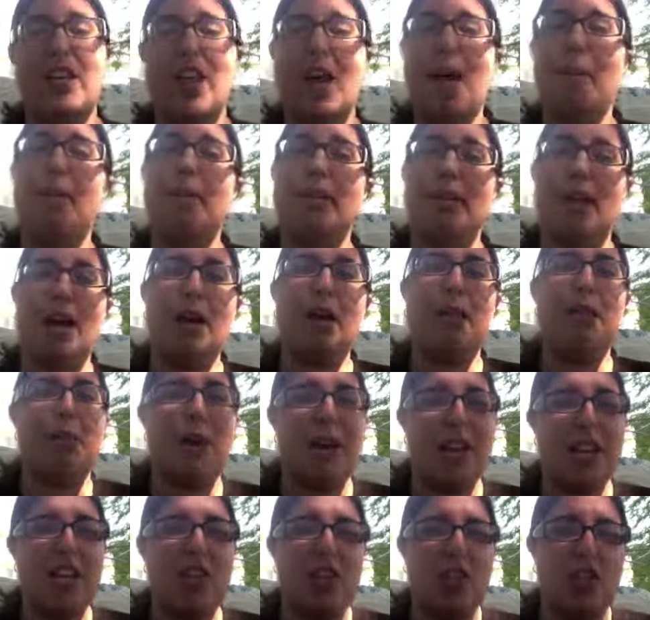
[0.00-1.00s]
epilogue
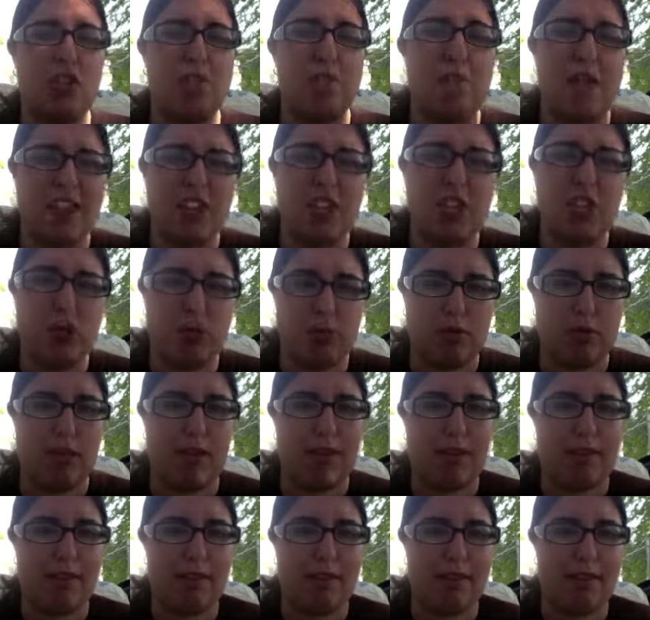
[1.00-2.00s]
makes you
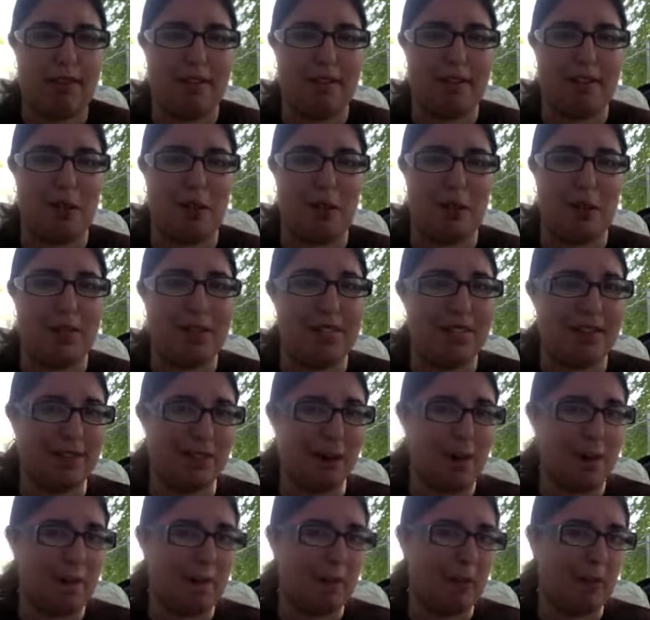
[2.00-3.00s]
think that there was a
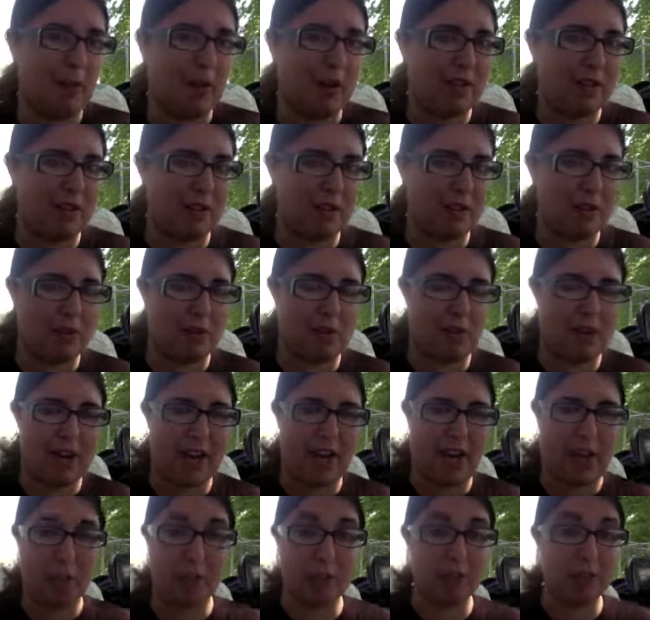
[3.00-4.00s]
little bit more to that story,
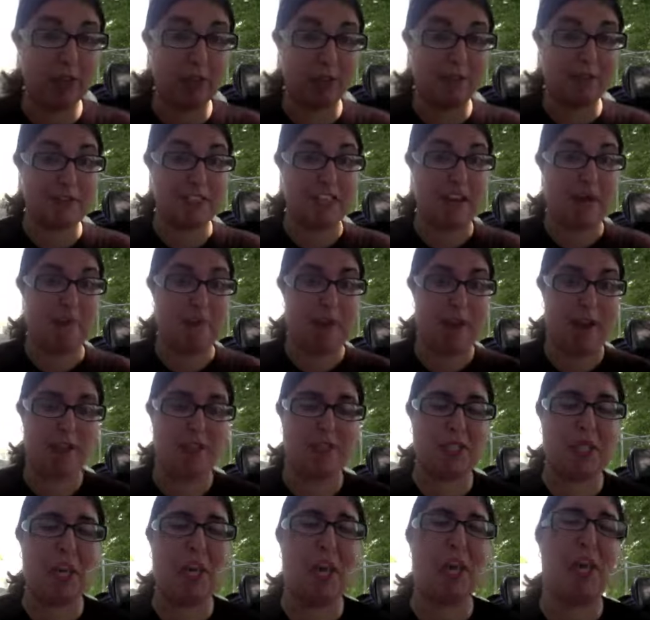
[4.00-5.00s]
and I would love to get my
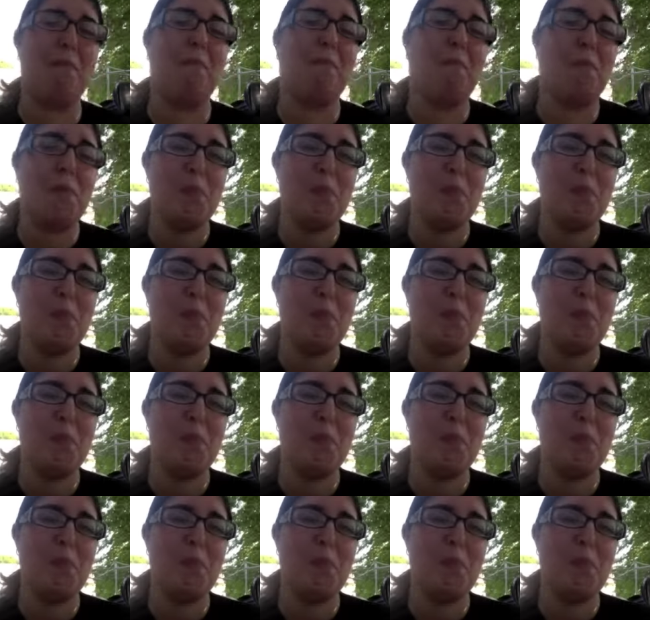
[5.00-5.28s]
hands on it.